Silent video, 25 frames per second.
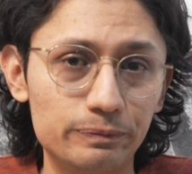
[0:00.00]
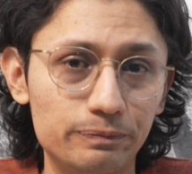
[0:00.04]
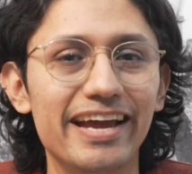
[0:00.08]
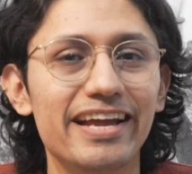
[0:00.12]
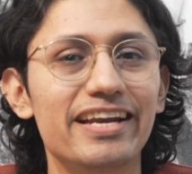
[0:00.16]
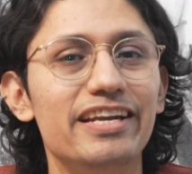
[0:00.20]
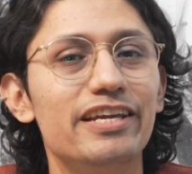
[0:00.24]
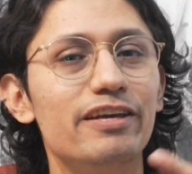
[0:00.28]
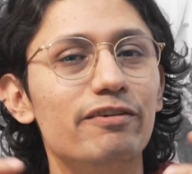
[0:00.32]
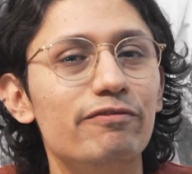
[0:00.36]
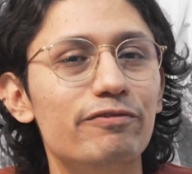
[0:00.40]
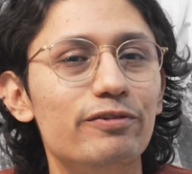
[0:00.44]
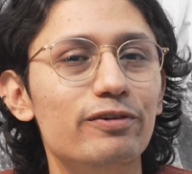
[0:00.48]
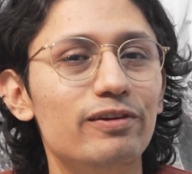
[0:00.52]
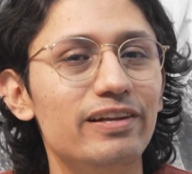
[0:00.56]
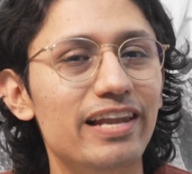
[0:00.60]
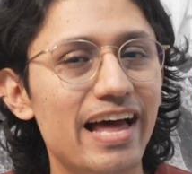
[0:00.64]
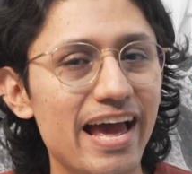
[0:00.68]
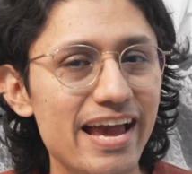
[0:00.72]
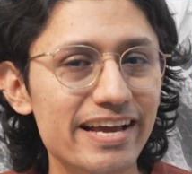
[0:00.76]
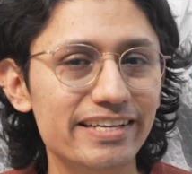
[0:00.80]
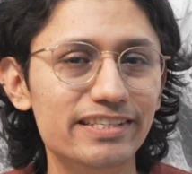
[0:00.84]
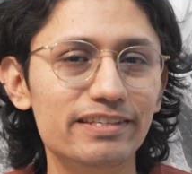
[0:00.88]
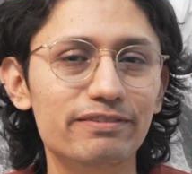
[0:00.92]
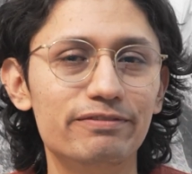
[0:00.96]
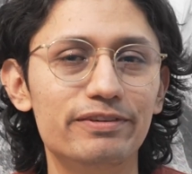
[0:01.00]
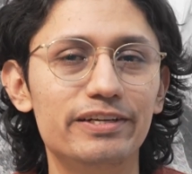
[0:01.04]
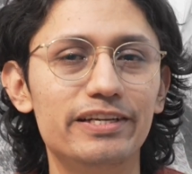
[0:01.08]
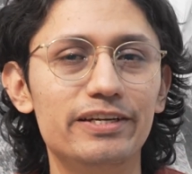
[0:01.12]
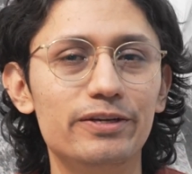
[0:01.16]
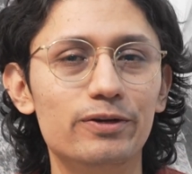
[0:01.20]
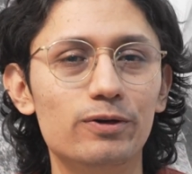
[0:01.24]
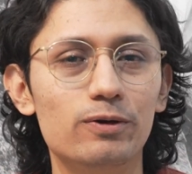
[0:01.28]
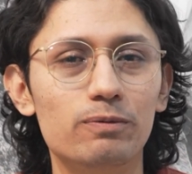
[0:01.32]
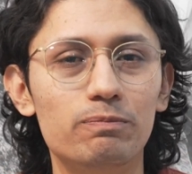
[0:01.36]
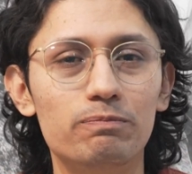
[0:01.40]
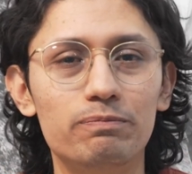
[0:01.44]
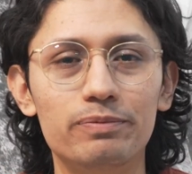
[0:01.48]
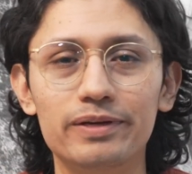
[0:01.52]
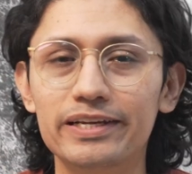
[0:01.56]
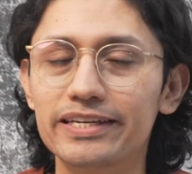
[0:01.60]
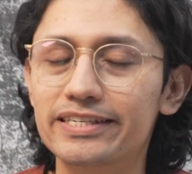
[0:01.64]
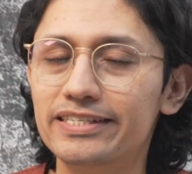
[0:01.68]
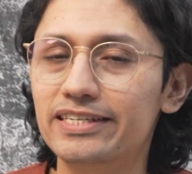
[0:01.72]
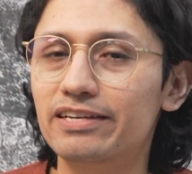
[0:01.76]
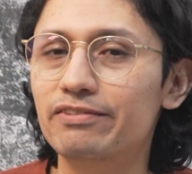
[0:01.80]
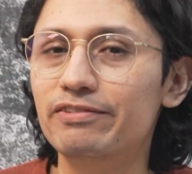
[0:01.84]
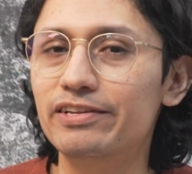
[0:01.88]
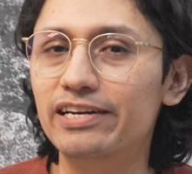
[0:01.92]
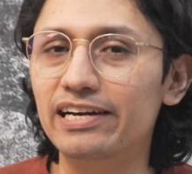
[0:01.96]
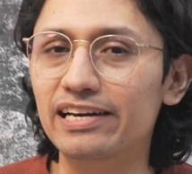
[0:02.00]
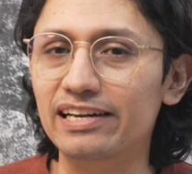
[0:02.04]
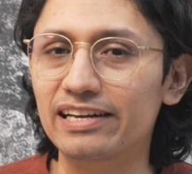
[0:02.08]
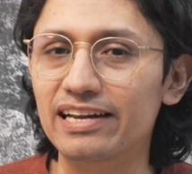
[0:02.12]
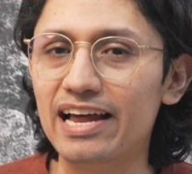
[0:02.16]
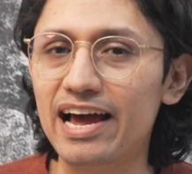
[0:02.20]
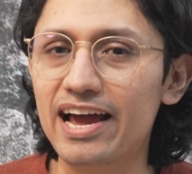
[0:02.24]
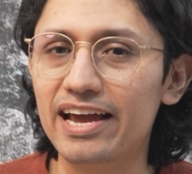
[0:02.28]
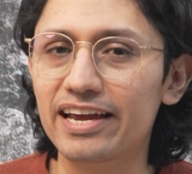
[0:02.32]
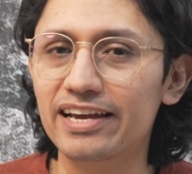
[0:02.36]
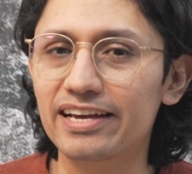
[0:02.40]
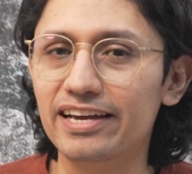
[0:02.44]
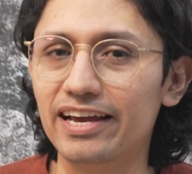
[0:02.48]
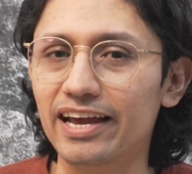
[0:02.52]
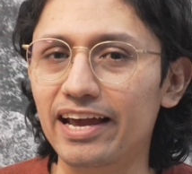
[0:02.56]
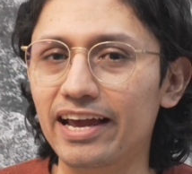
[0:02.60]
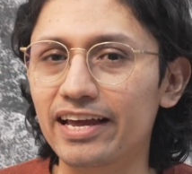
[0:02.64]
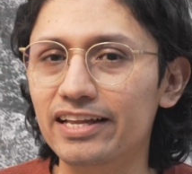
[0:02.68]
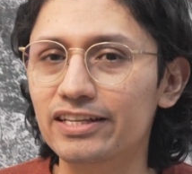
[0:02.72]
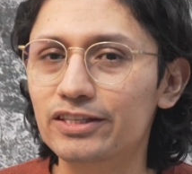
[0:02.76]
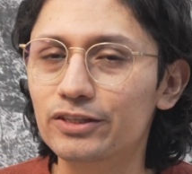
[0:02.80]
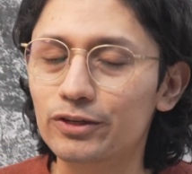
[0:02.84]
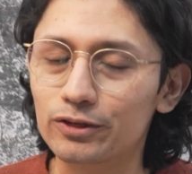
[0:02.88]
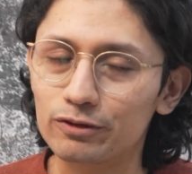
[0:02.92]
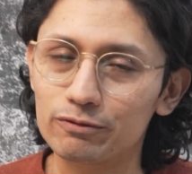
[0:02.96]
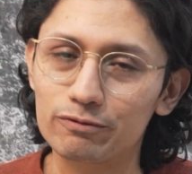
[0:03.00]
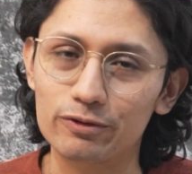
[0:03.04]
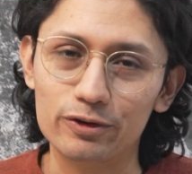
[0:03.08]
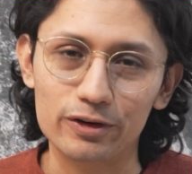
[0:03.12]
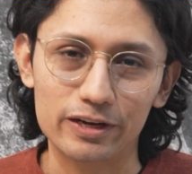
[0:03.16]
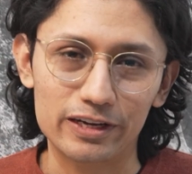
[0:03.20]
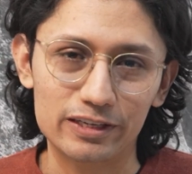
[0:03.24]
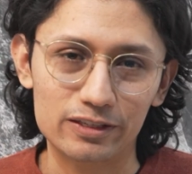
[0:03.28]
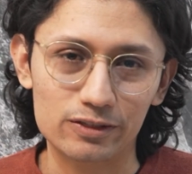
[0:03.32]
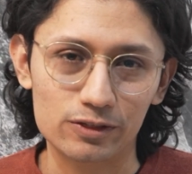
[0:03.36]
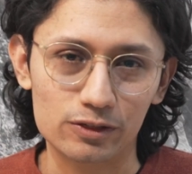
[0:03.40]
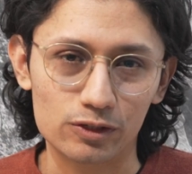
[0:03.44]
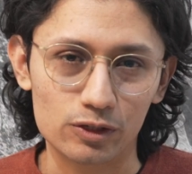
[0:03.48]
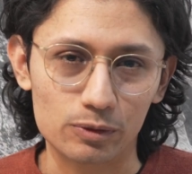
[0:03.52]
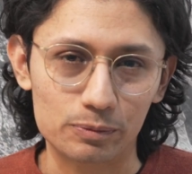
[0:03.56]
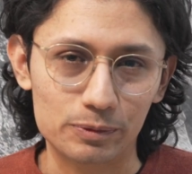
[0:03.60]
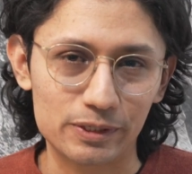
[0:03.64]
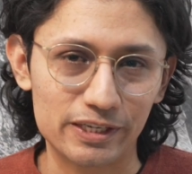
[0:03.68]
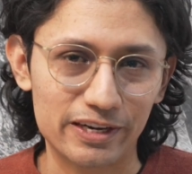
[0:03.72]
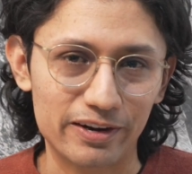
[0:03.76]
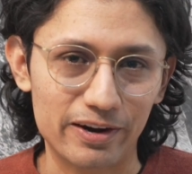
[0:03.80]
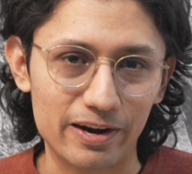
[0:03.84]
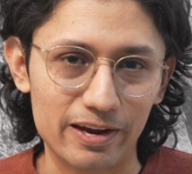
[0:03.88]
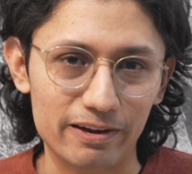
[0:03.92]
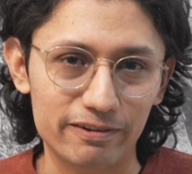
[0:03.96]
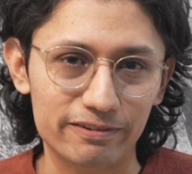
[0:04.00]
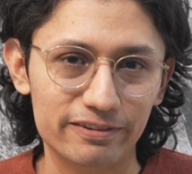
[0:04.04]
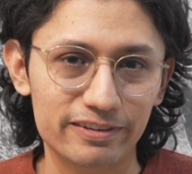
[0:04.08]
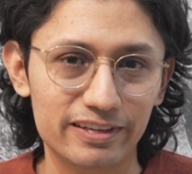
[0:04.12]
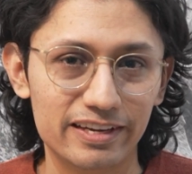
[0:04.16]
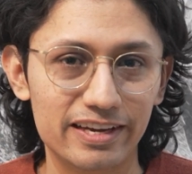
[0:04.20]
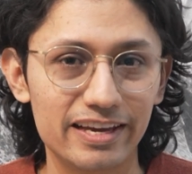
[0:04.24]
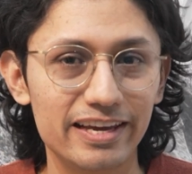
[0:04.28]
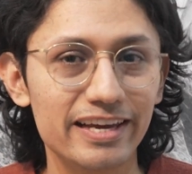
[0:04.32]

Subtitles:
And if you like the video, please give it a like and don't forget to subscribe.